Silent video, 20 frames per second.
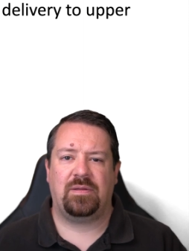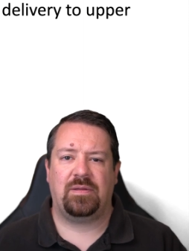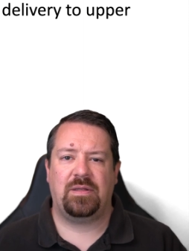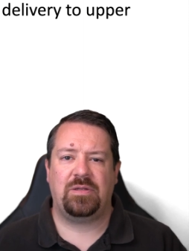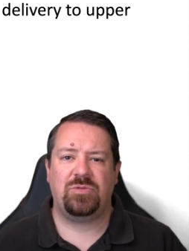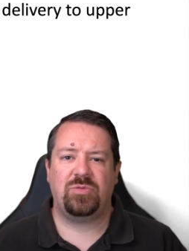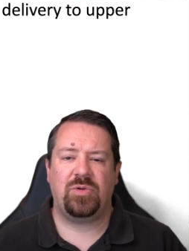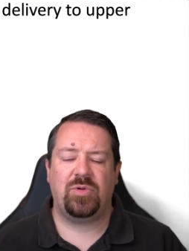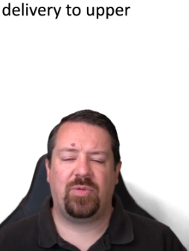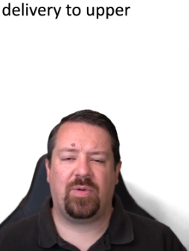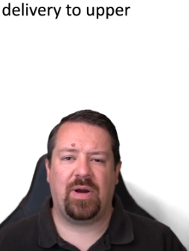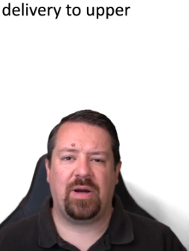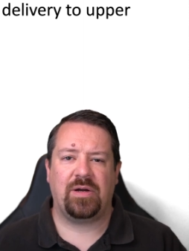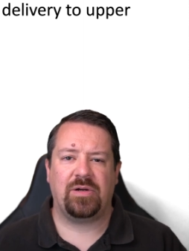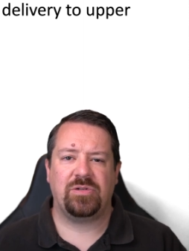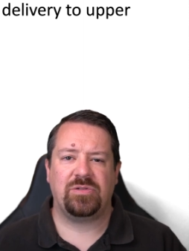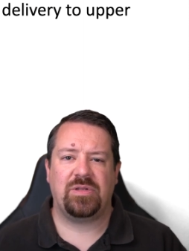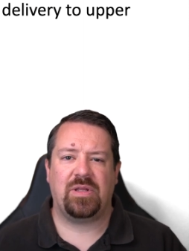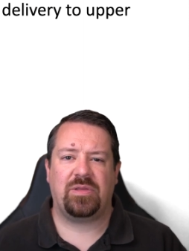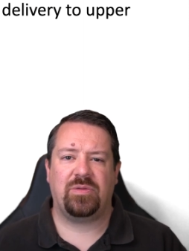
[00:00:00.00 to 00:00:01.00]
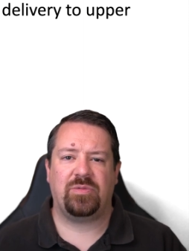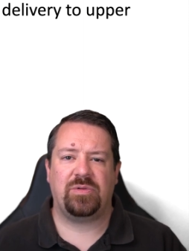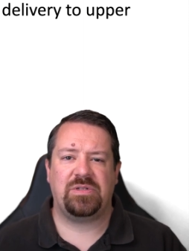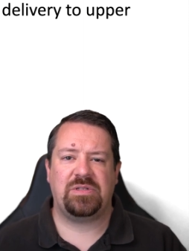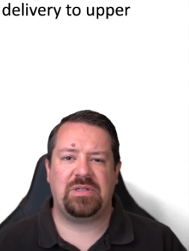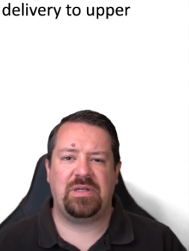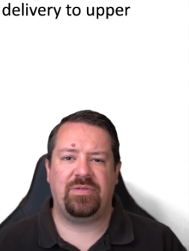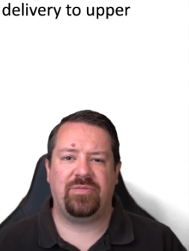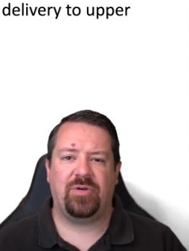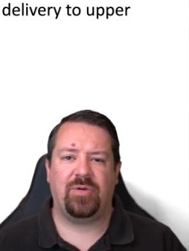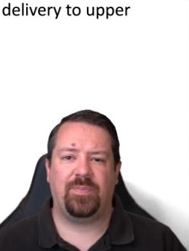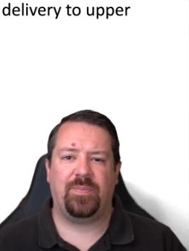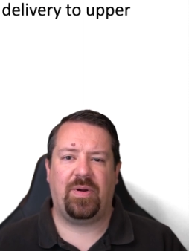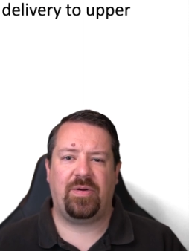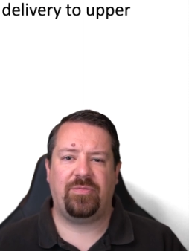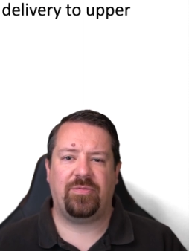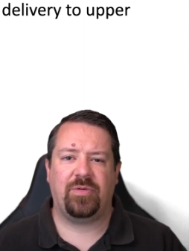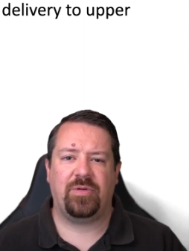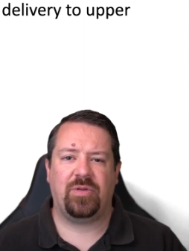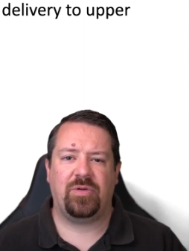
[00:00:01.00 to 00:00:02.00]
This requires that the receiver
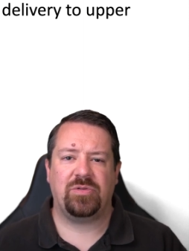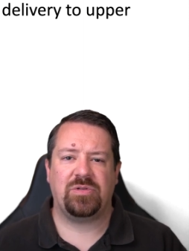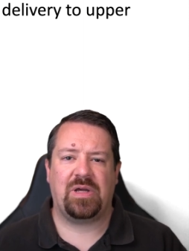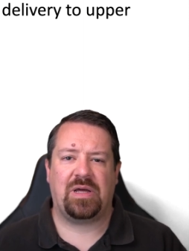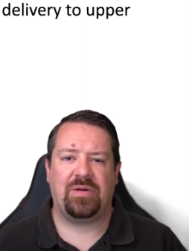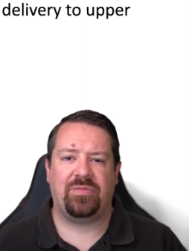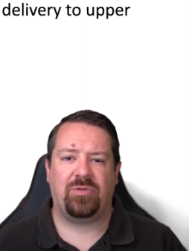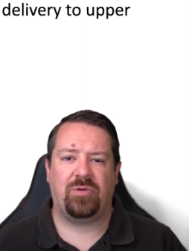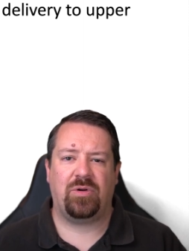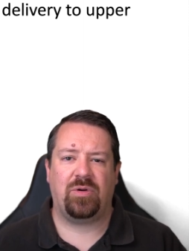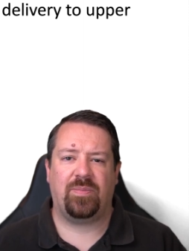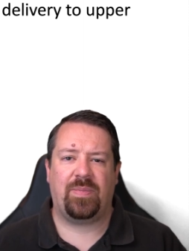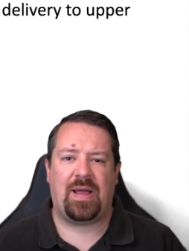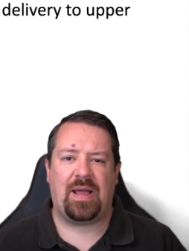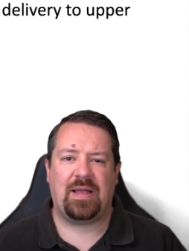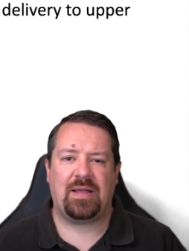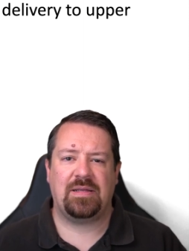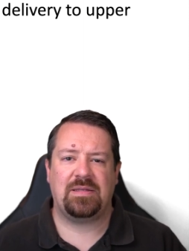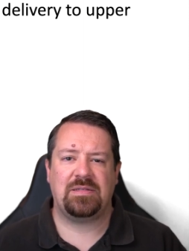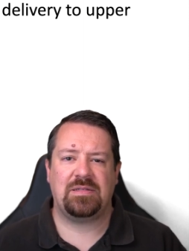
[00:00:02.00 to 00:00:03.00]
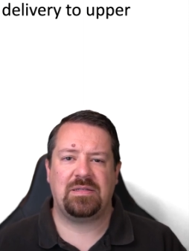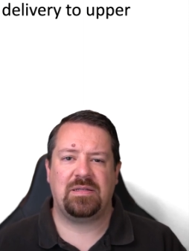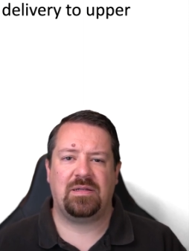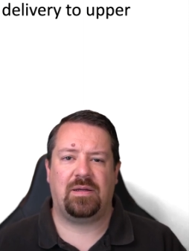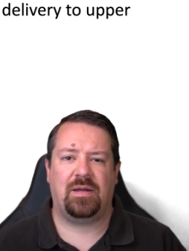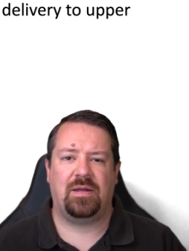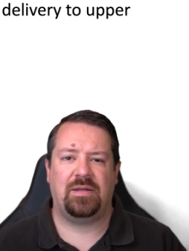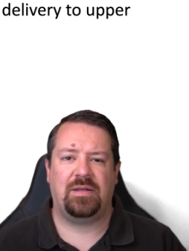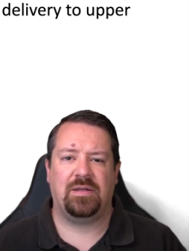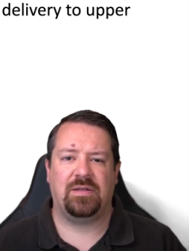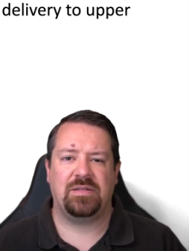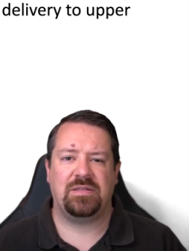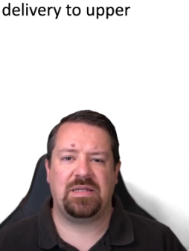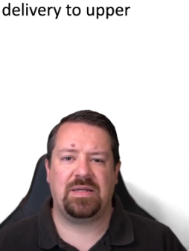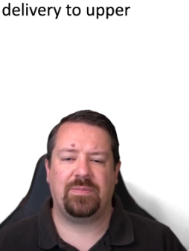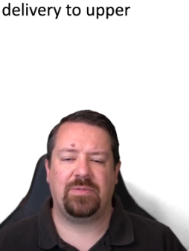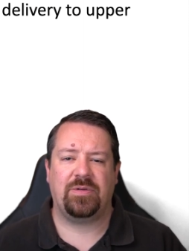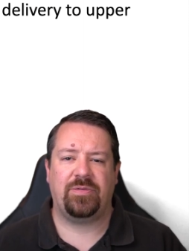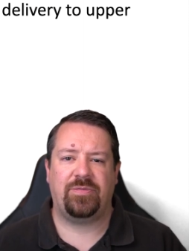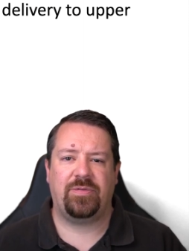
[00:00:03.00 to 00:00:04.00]
buffer those out-of-order packets until it's
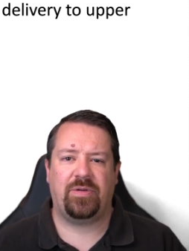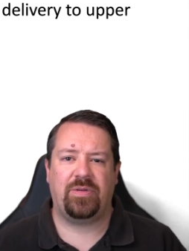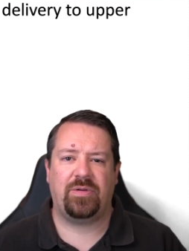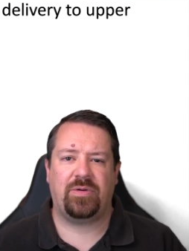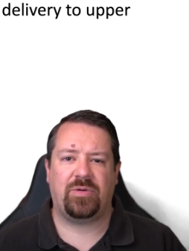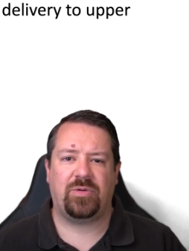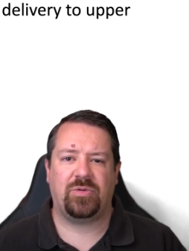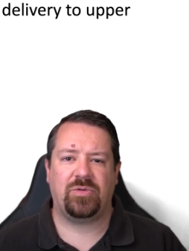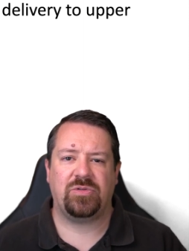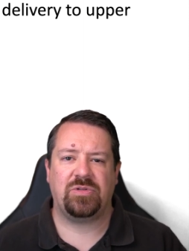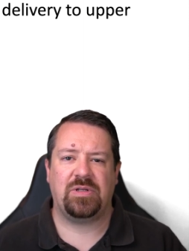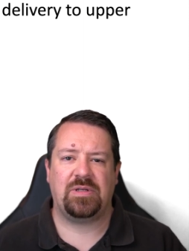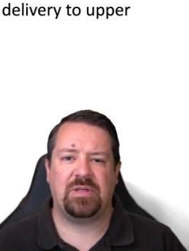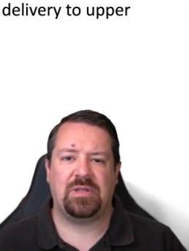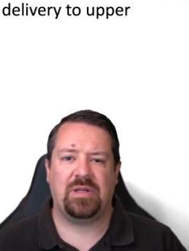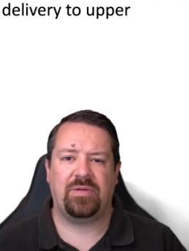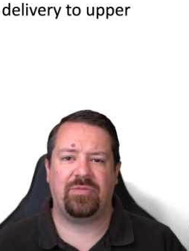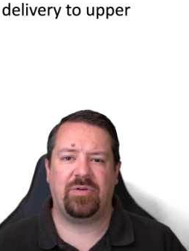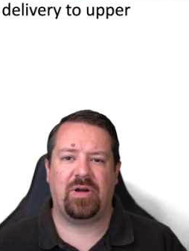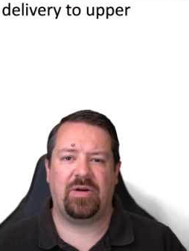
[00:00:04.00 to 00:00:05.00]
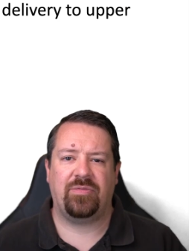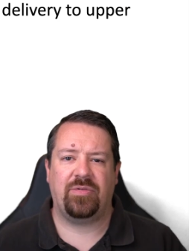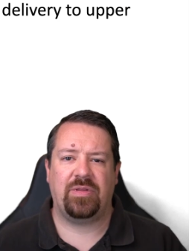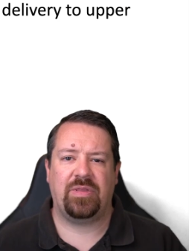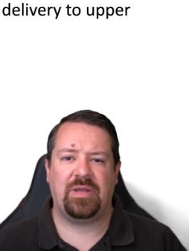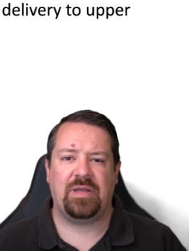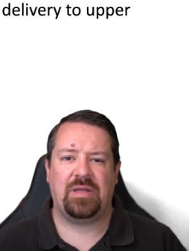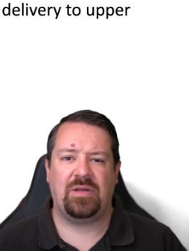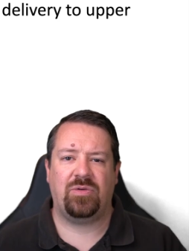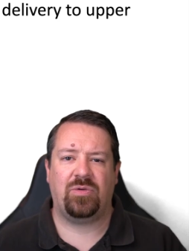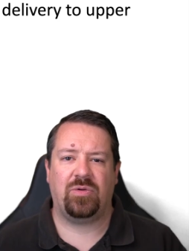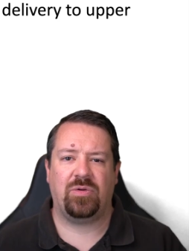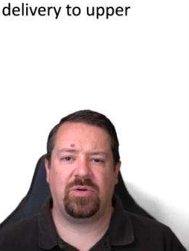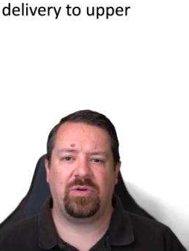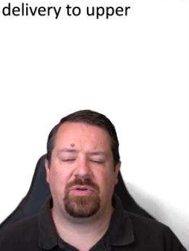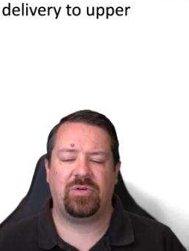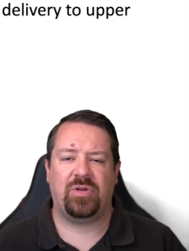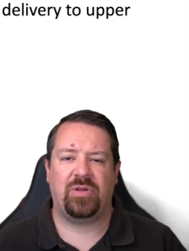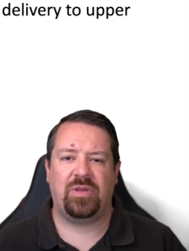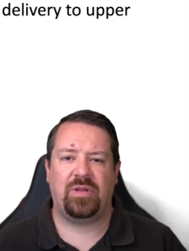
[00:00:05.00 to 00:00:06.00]
able to fill the holes and deliver everything in
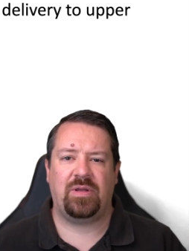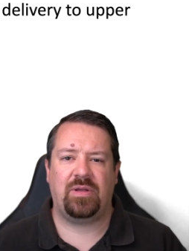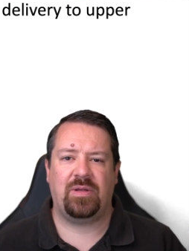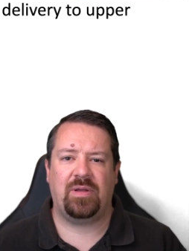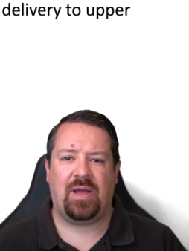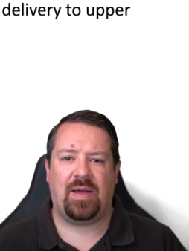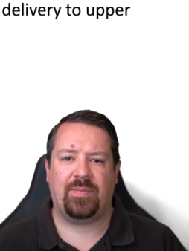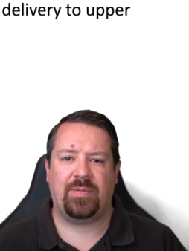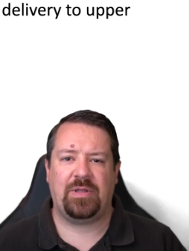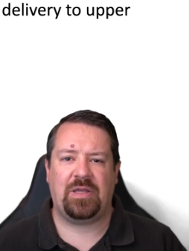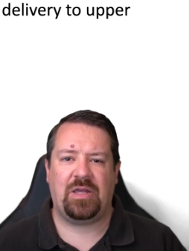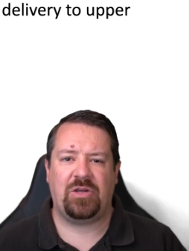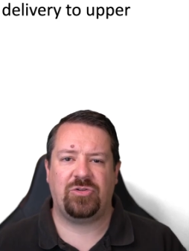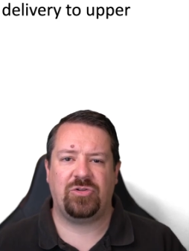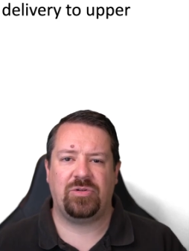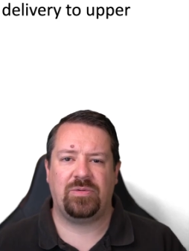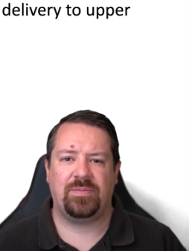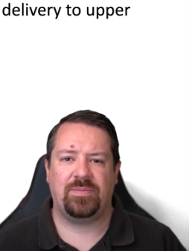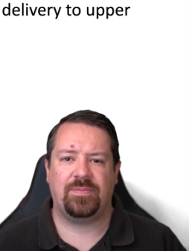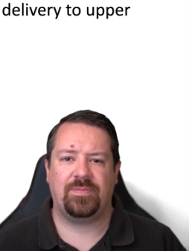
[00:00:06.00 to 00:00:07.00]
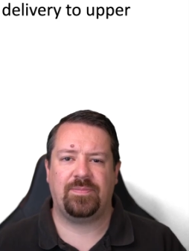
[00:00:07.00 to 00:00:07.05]
order to the application.